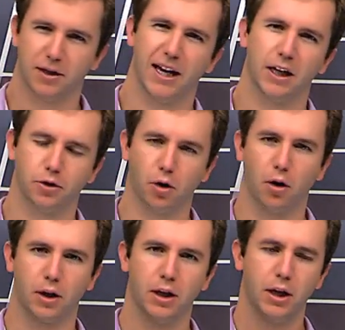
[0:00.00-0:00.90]
It's getting
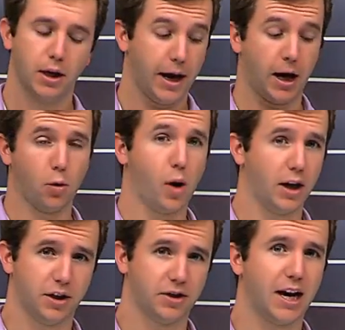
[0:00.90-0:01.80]
dark. Anna
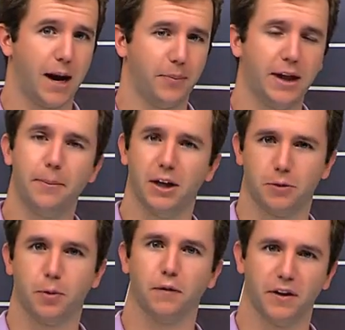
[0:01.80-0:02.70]
wanted to stop, and that
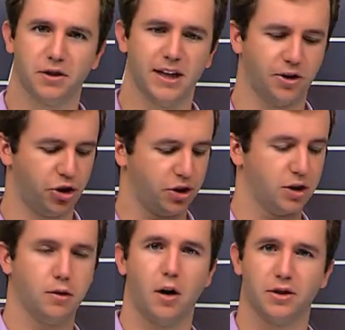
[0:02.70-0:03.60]
makes perfect sense. She
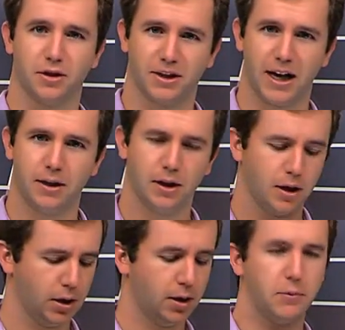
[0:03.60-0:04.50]
just lost the set.
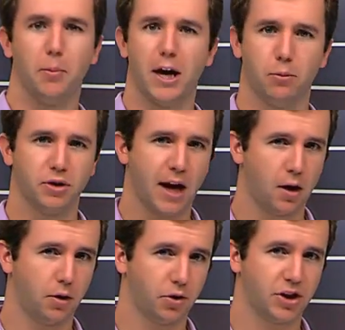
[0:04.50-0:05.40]
Momentum was
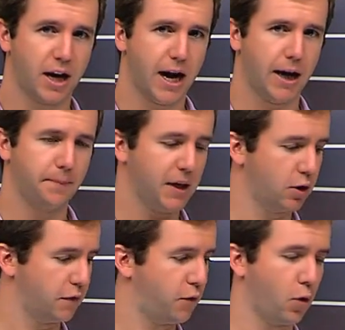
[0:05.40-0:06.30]
not on her side,
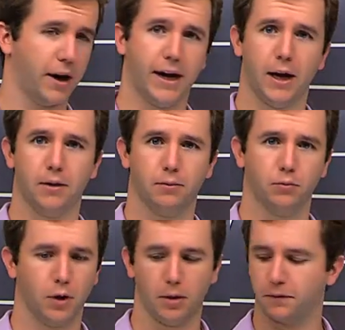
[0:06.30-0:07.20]
and her forehand,
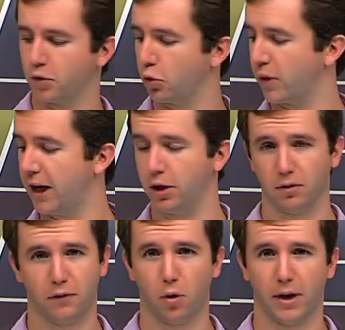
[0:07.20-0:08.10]
well, for a righty,
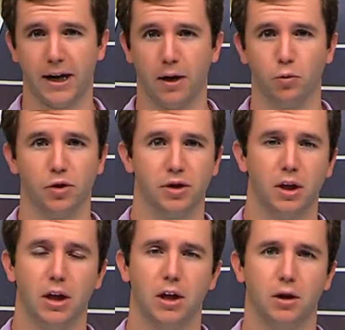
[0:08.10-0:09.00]
her forehand was
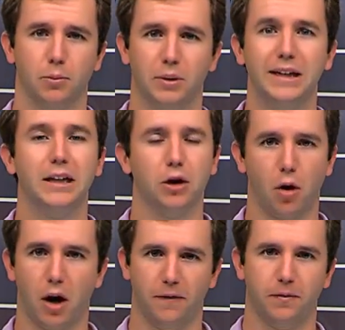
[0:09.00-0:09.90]
completely
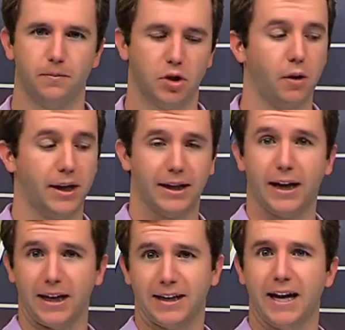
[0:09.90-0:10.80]
off. So I
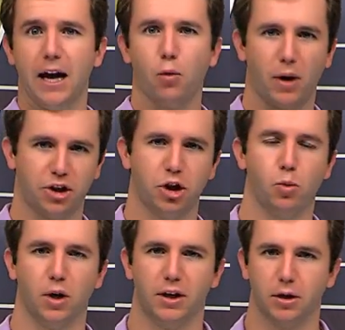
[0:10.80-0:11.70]
get why she
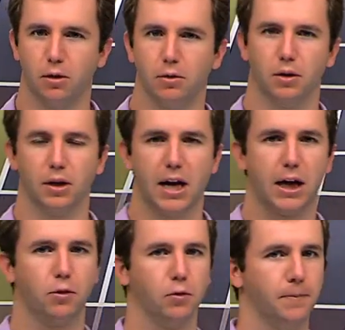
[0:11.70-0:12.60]
wanted to go into the
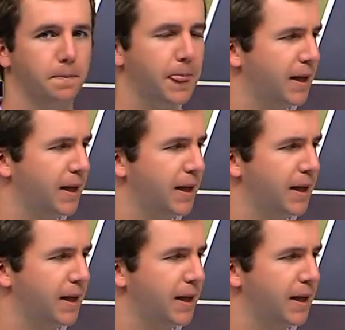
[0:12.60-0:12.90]
locker room.